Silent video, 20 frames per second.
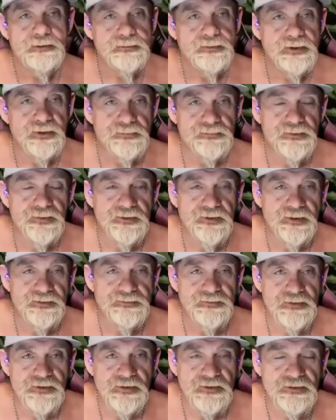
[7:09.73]
got running out
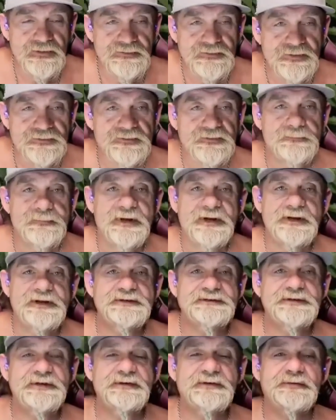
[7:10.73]
there and I looked at there. Man,
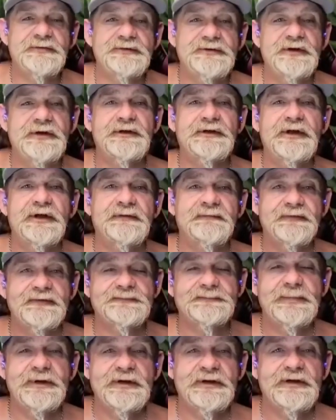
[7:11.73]
he's sitting on the tailgate of his
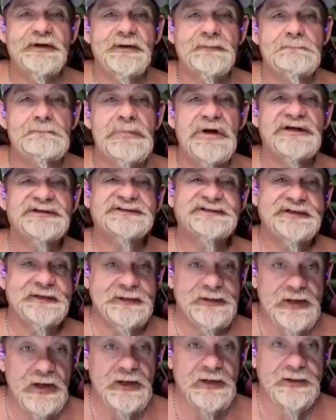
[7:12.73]
pickup,
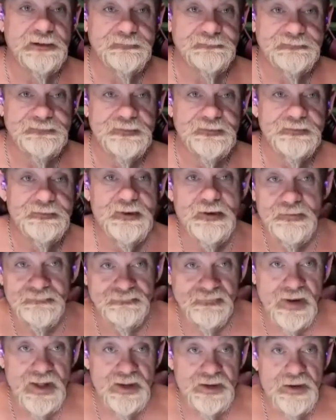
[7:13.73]
busting doves that are
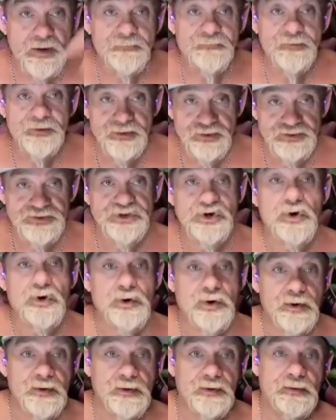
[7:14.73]
flying over in his
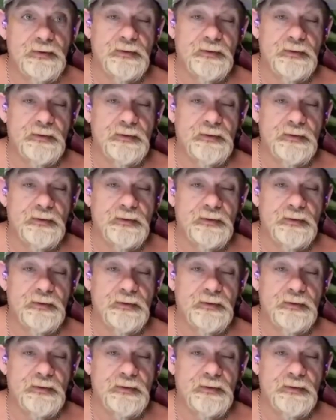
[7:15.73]
yard.